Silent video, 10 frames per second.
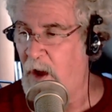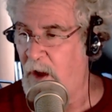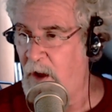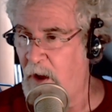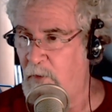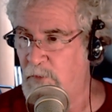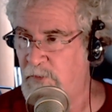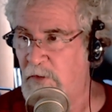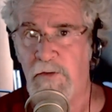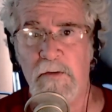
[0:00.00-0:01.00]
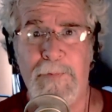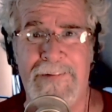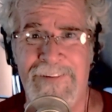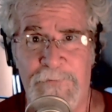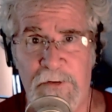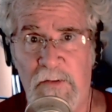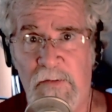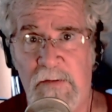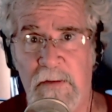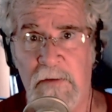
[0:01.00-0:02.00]
I was concerned about the
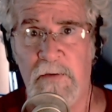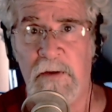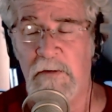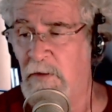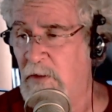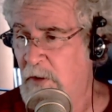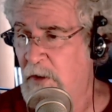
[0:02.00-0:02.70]
efficiency of the vehicle.